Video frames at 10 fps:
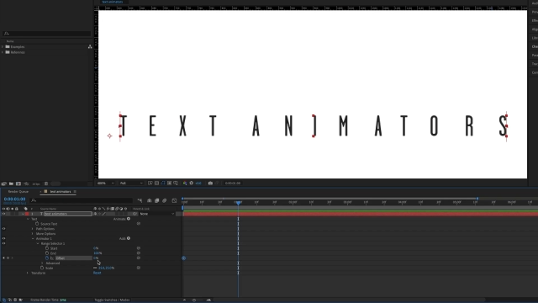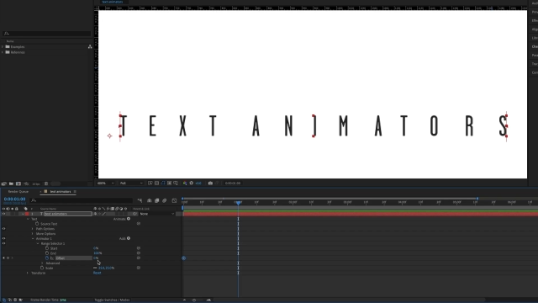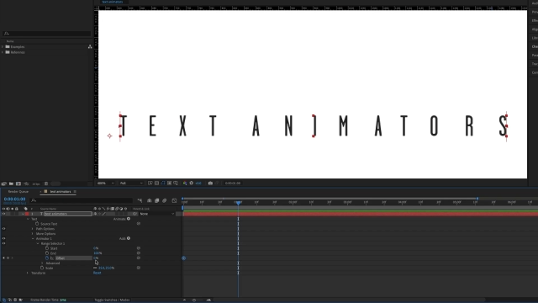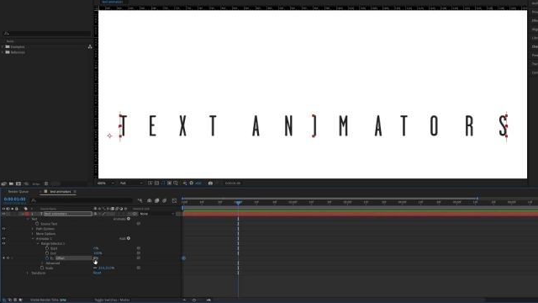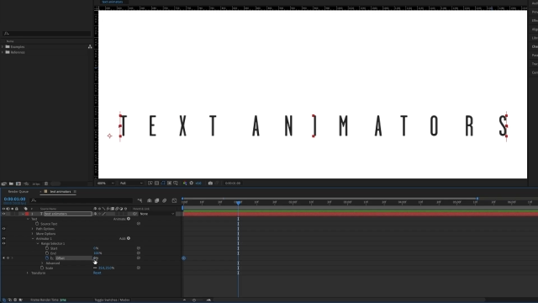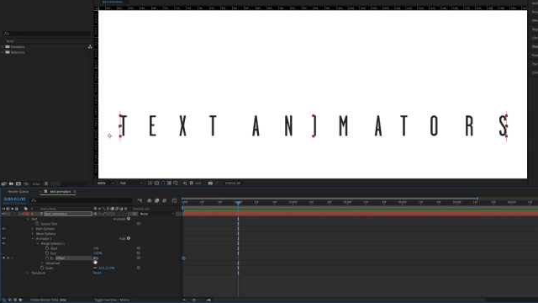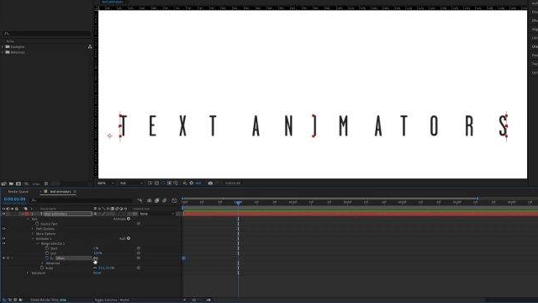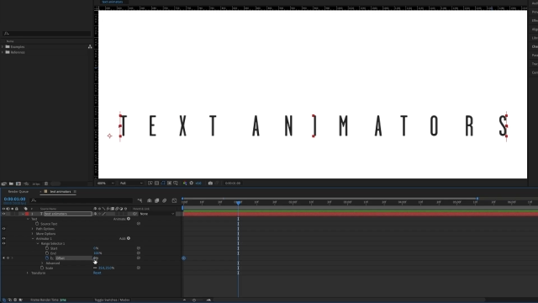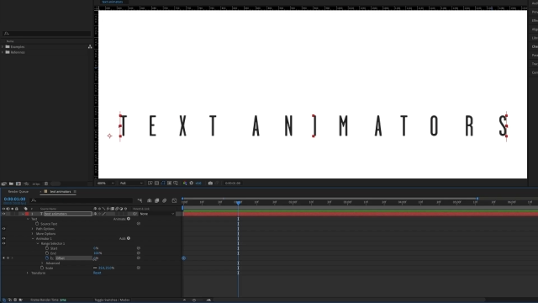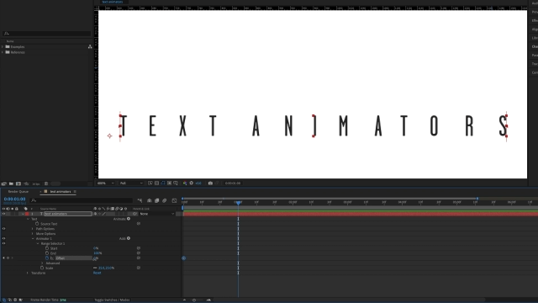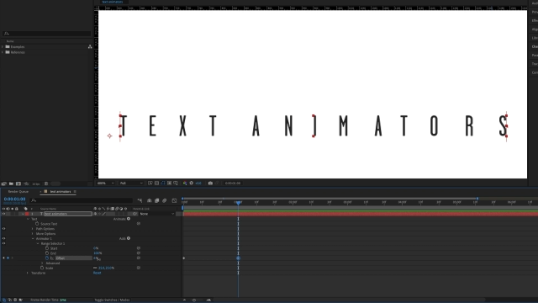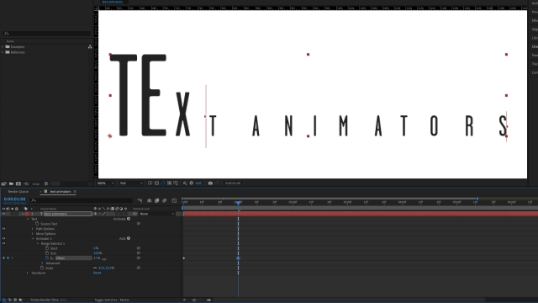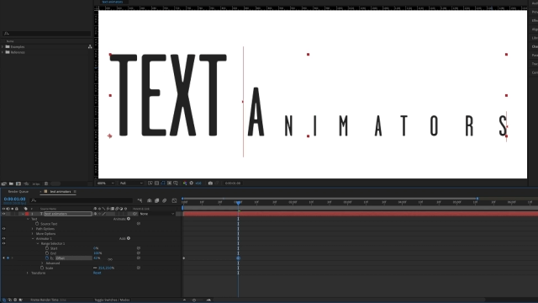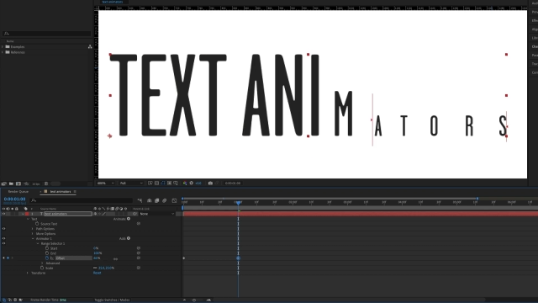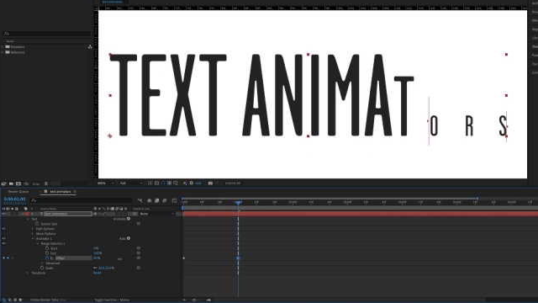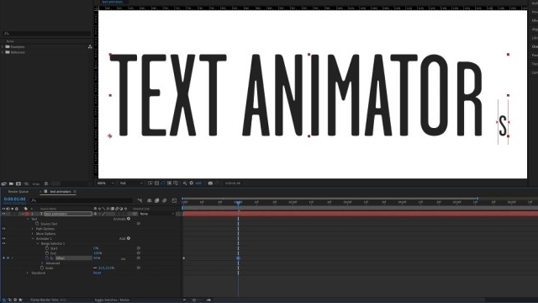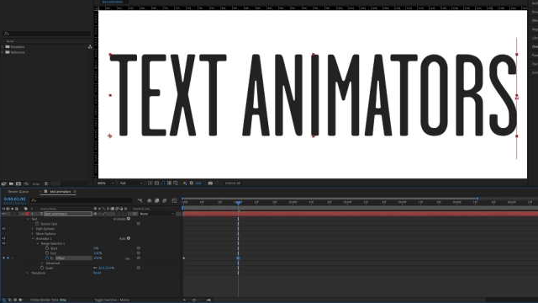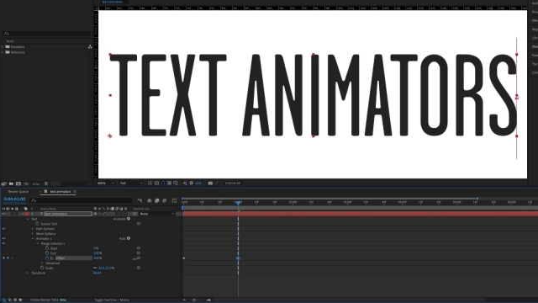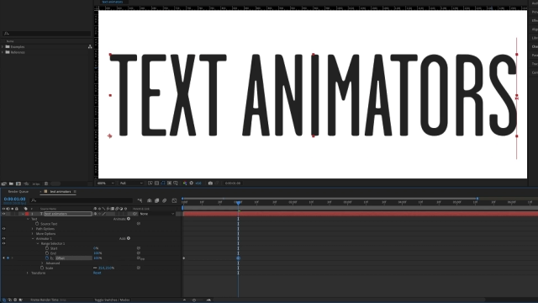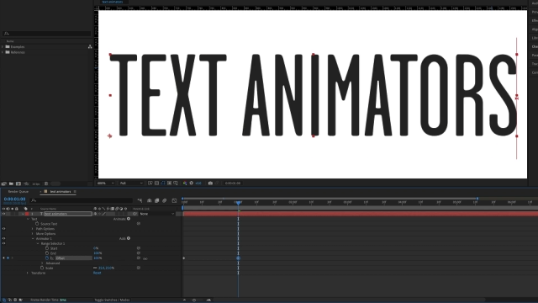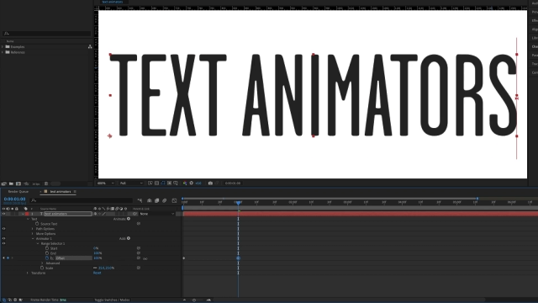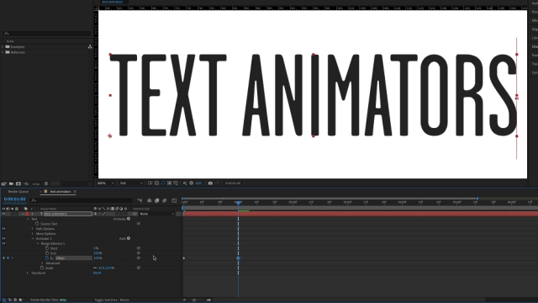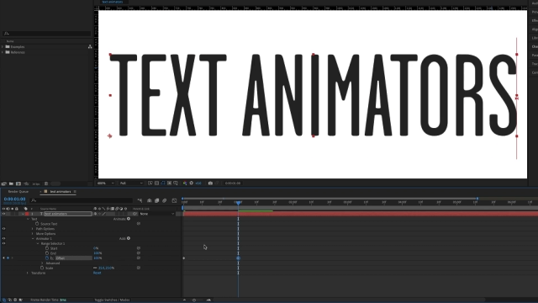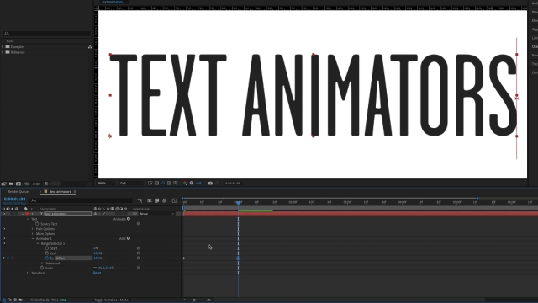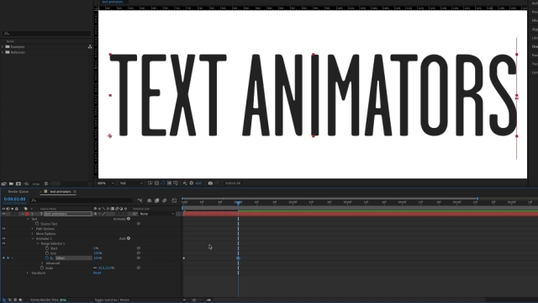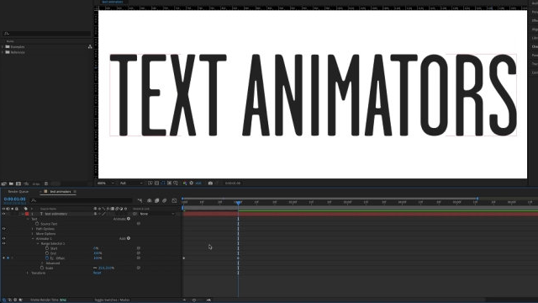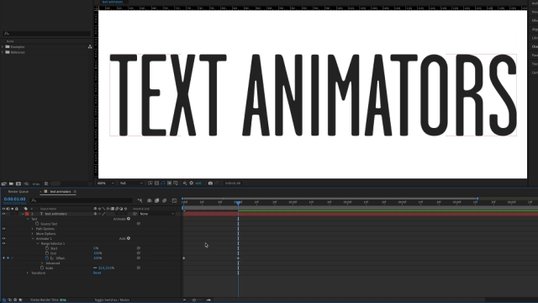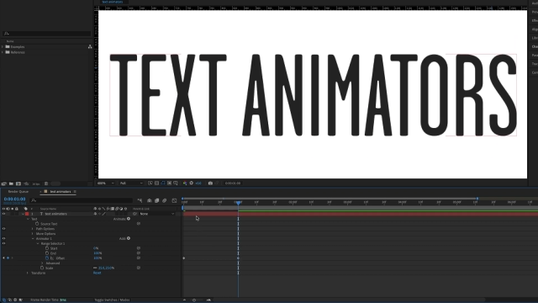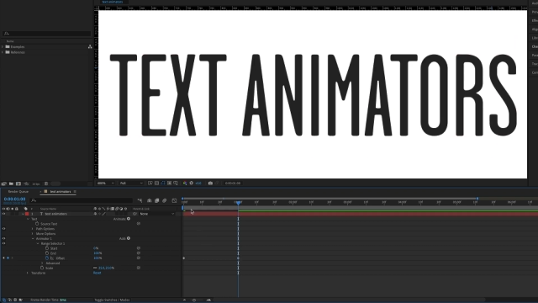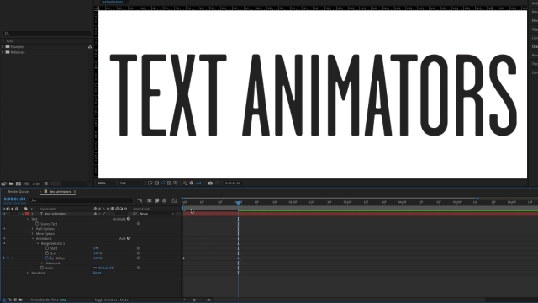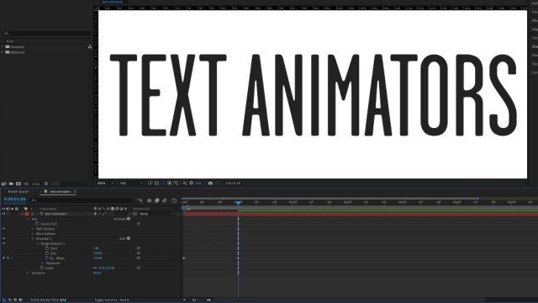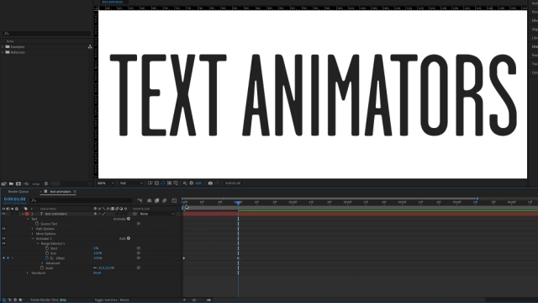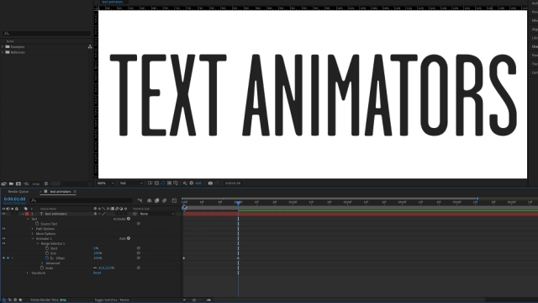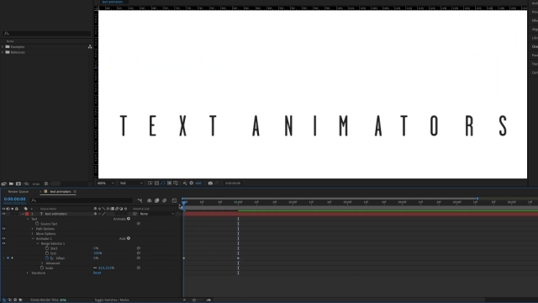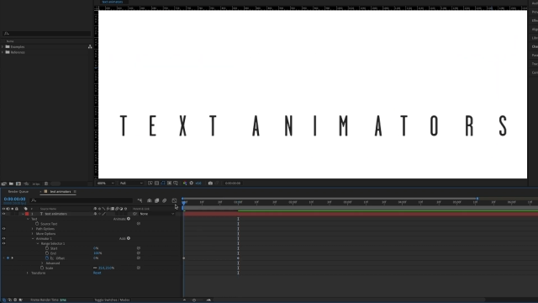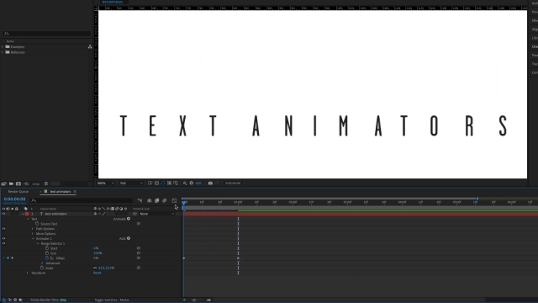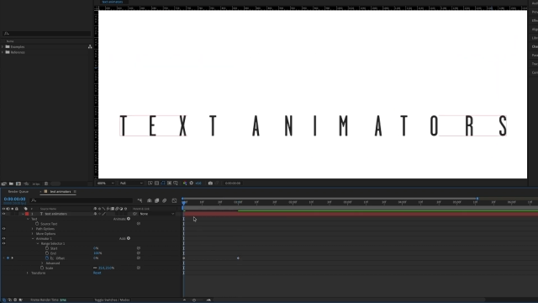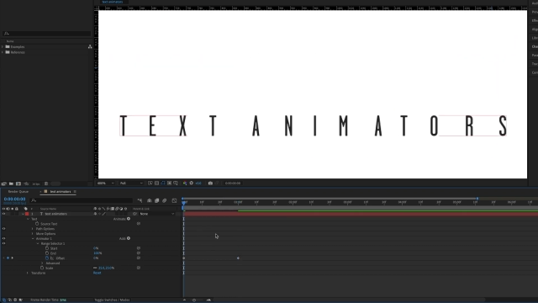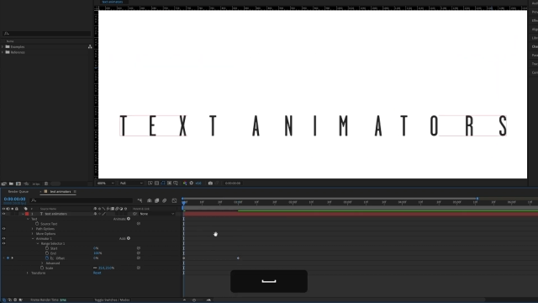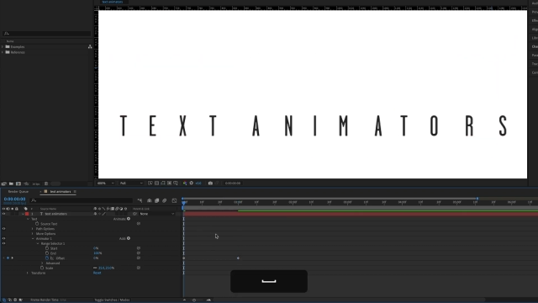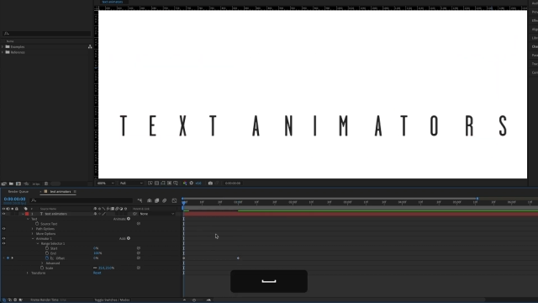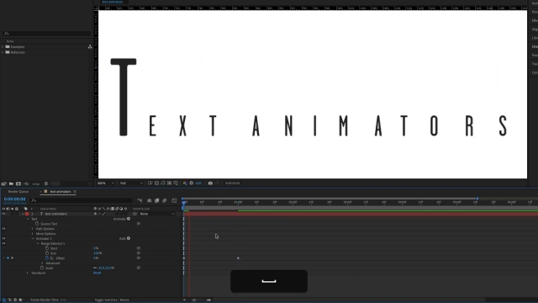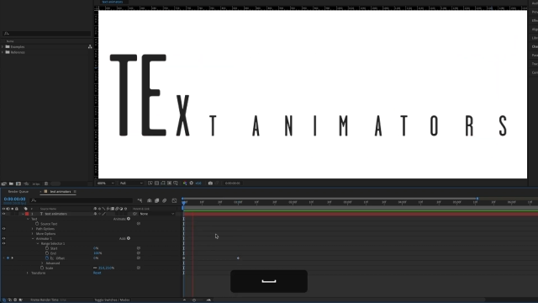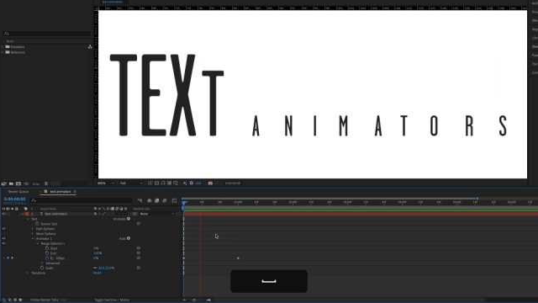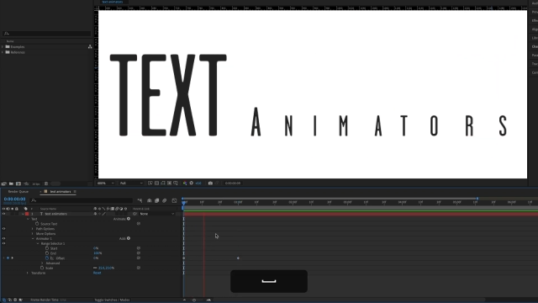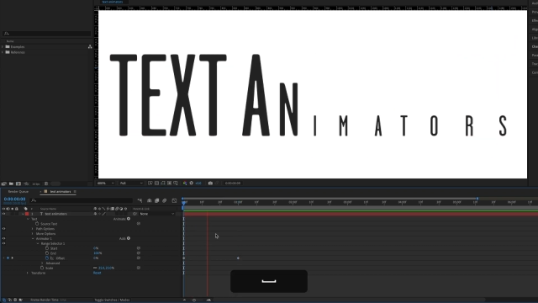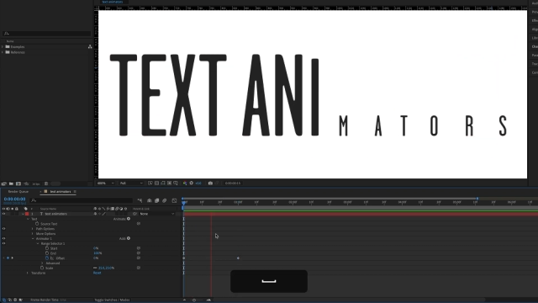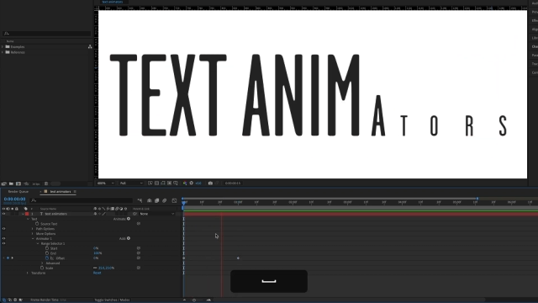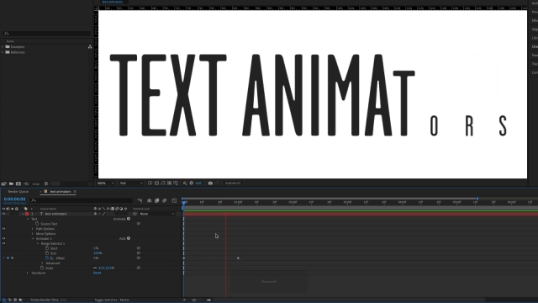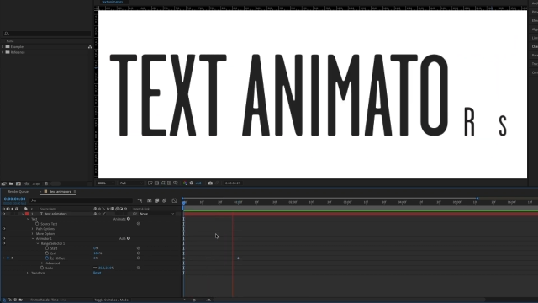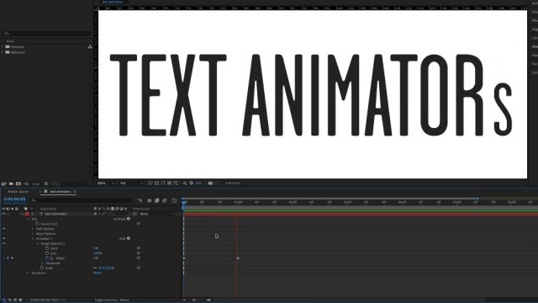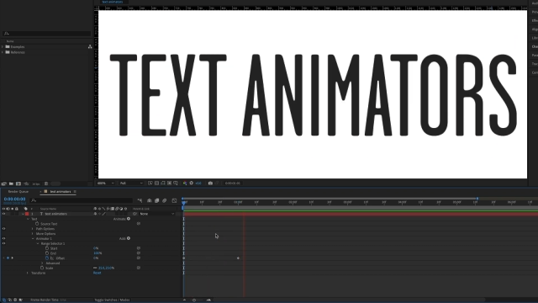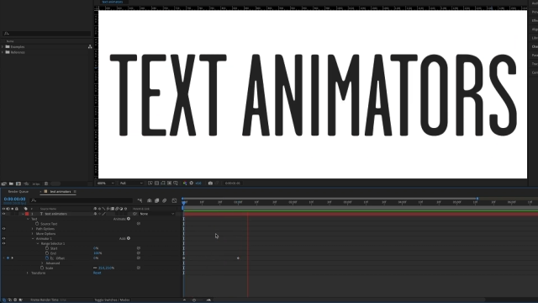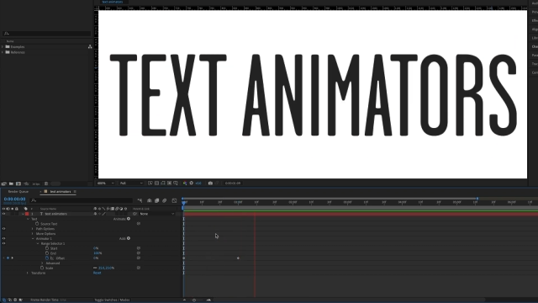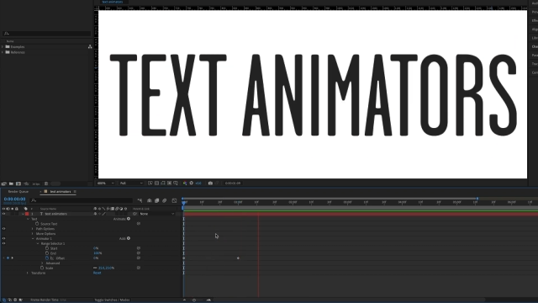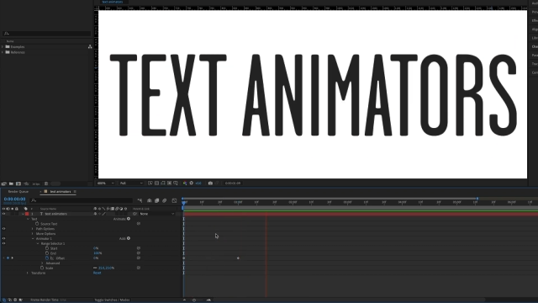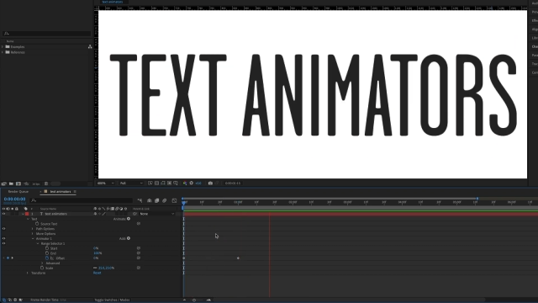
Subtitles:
(no speaker visible)